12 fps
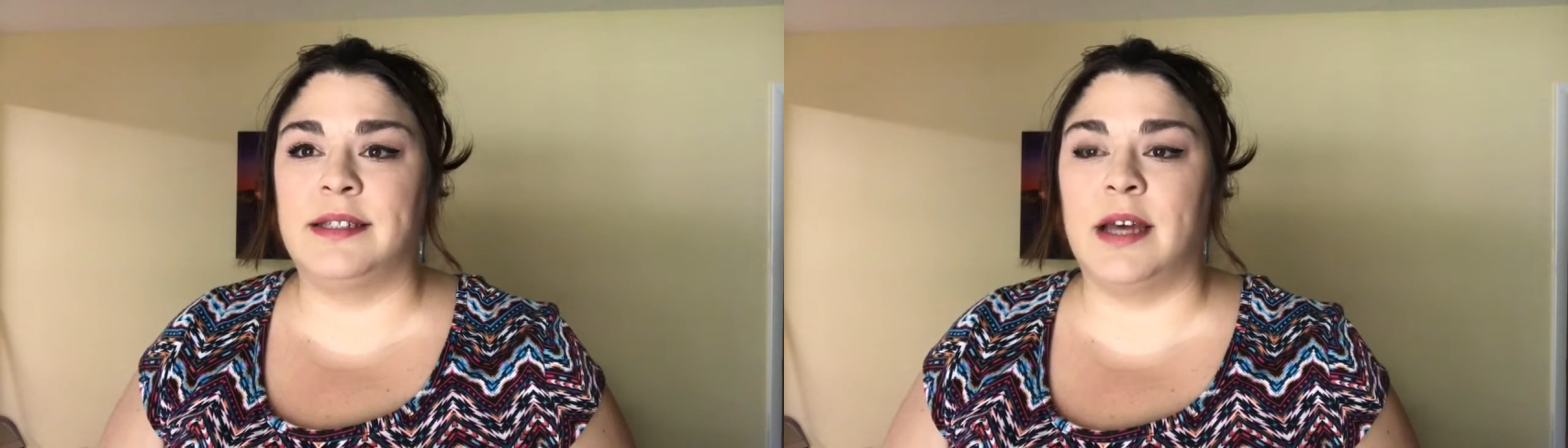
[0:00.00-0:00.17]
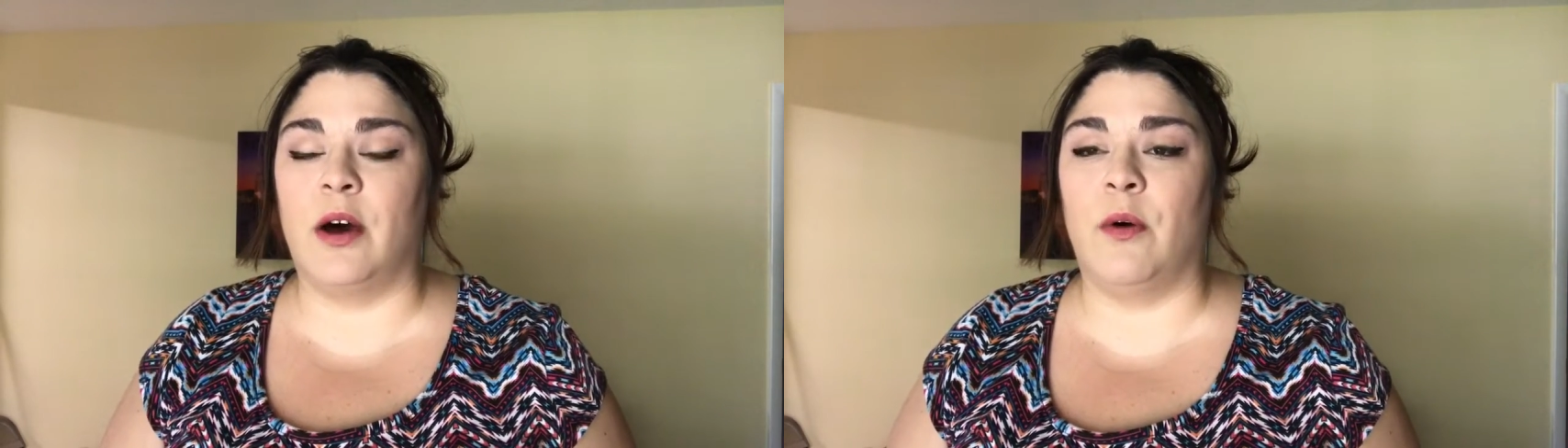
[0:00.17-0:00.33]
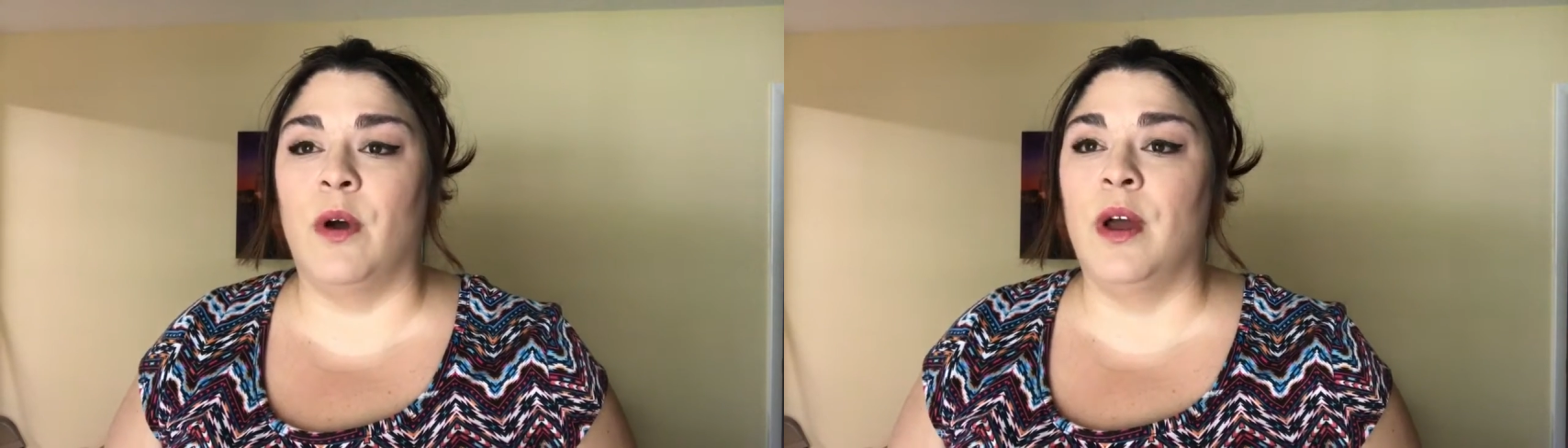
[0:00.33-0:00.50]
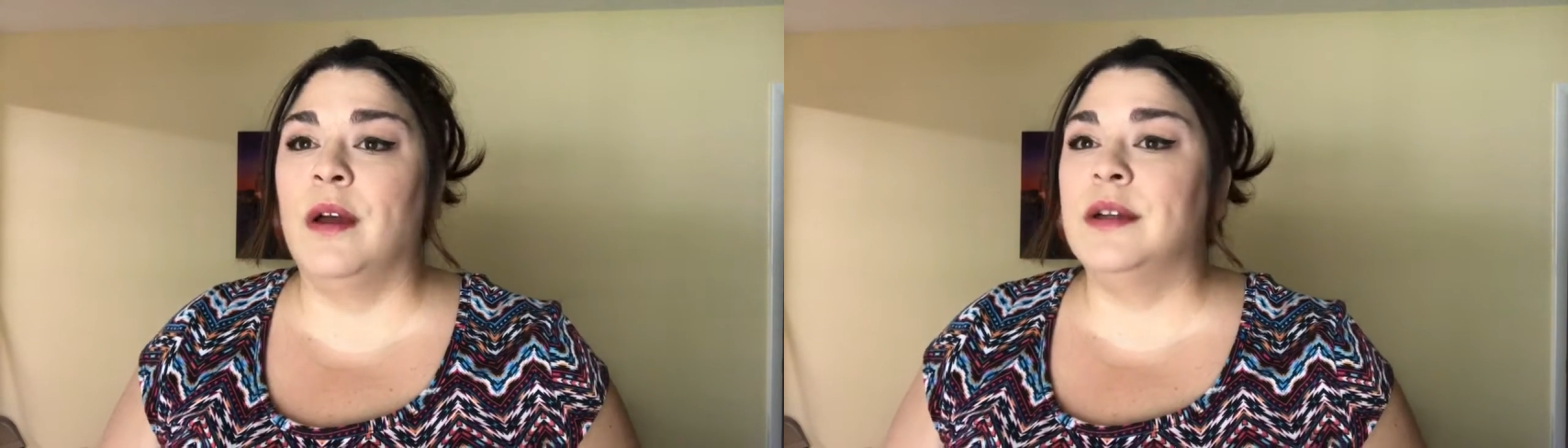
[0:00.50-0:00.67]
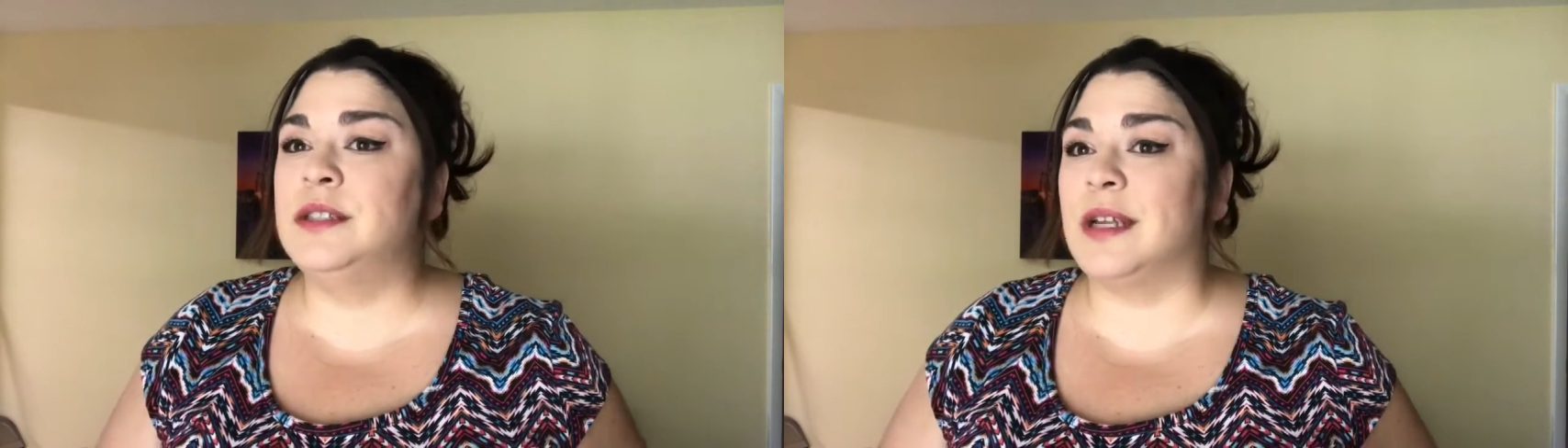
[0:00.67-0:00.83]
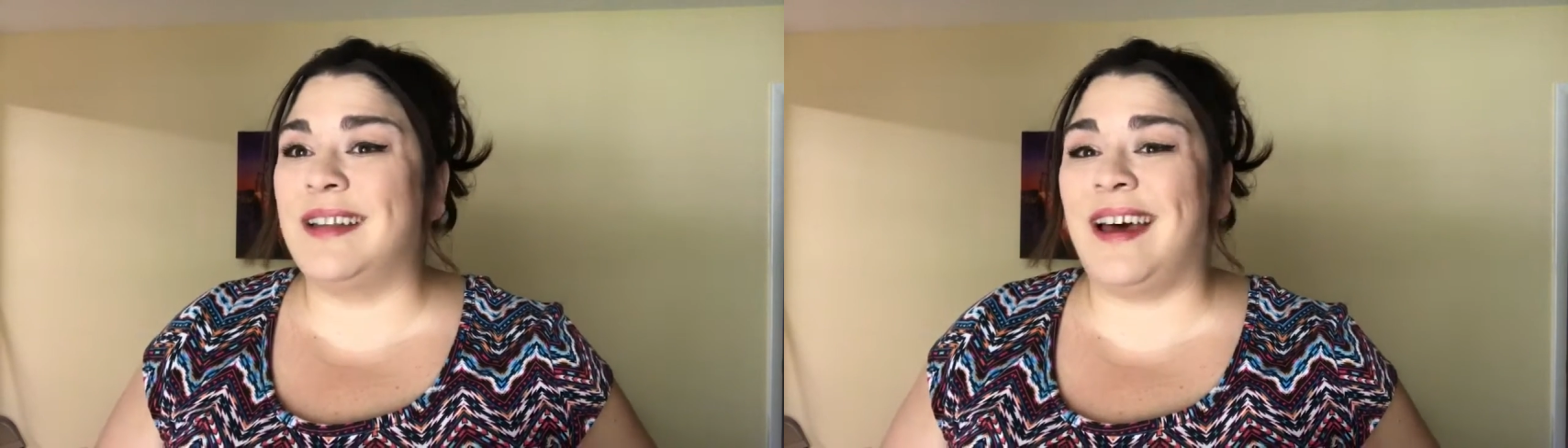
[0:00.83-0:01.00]
So
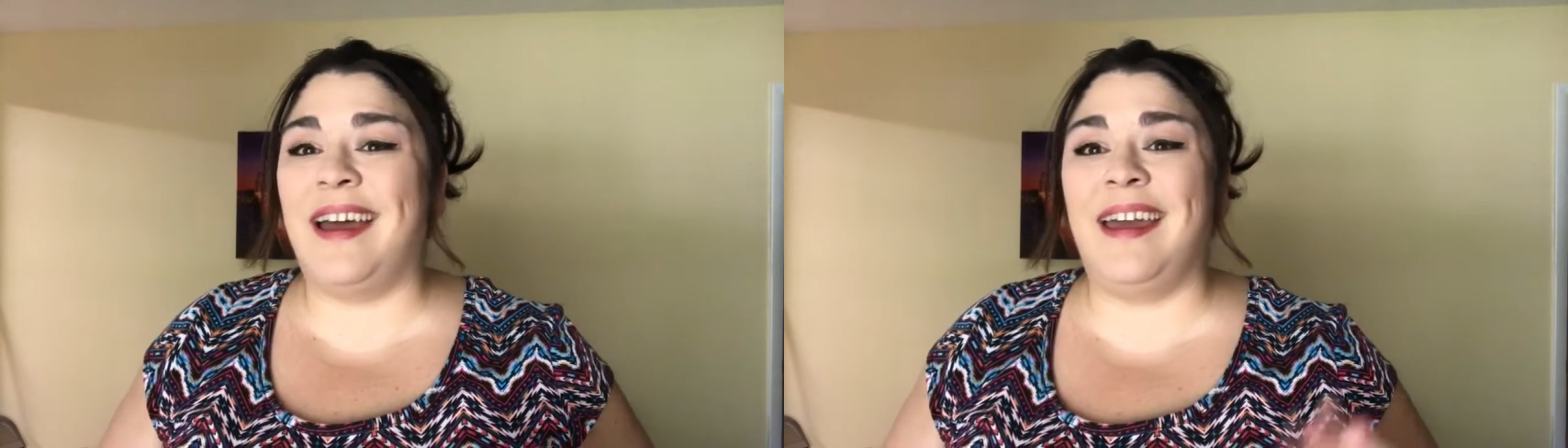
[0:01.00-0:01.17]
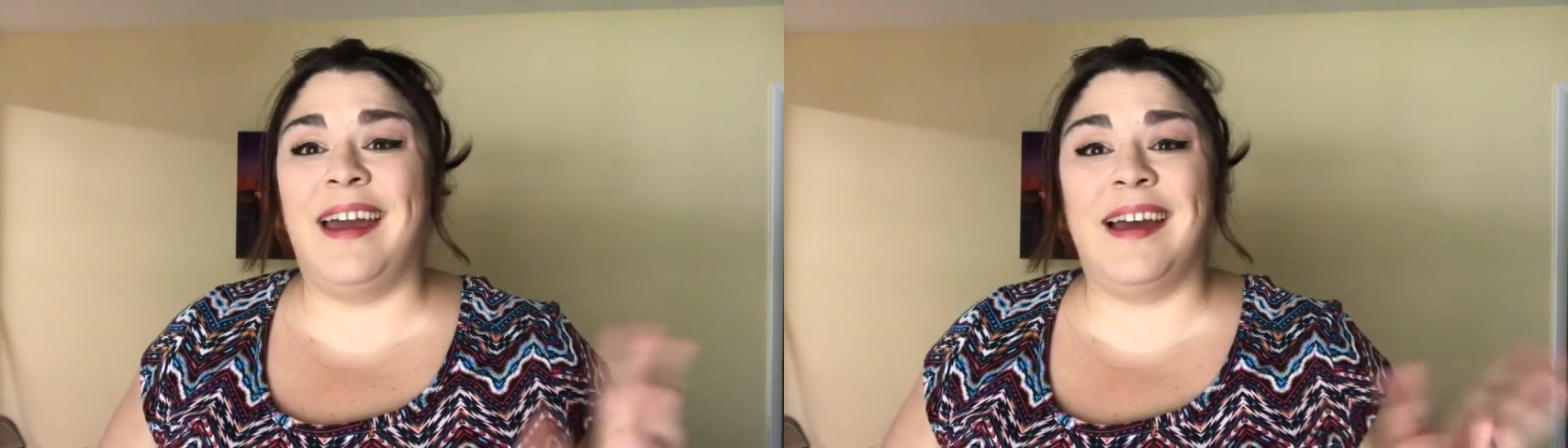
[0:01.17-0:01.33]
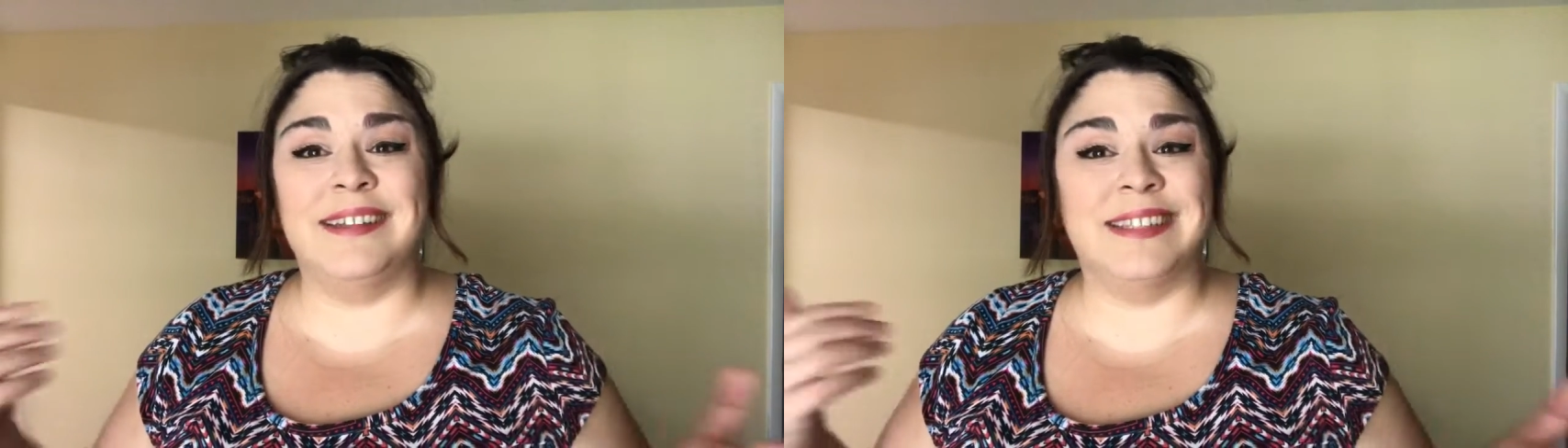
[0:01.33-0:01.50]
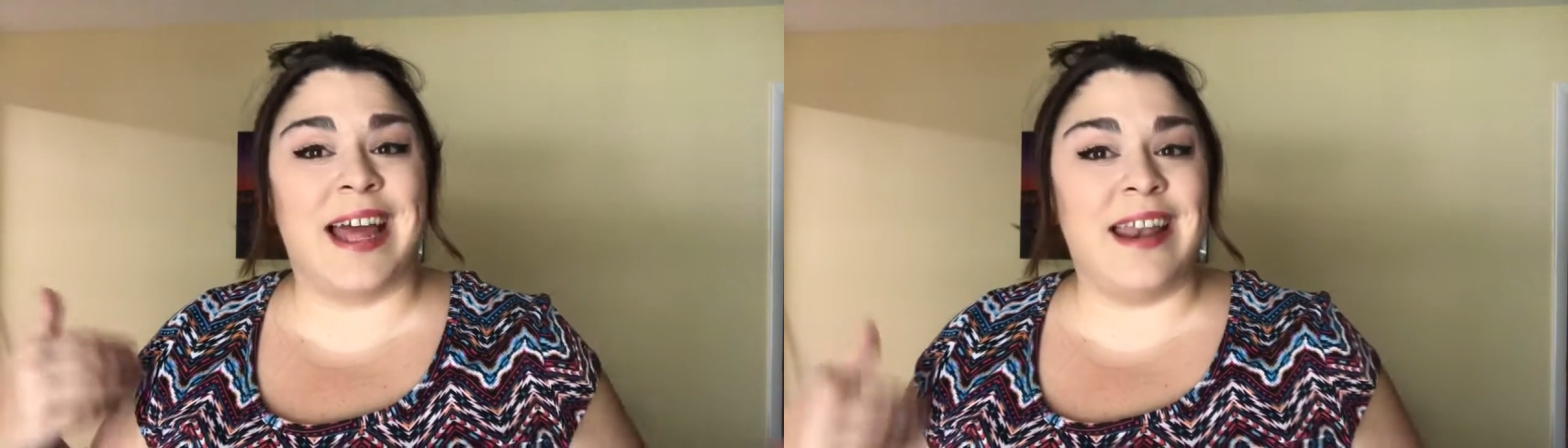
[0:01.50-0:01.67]
July has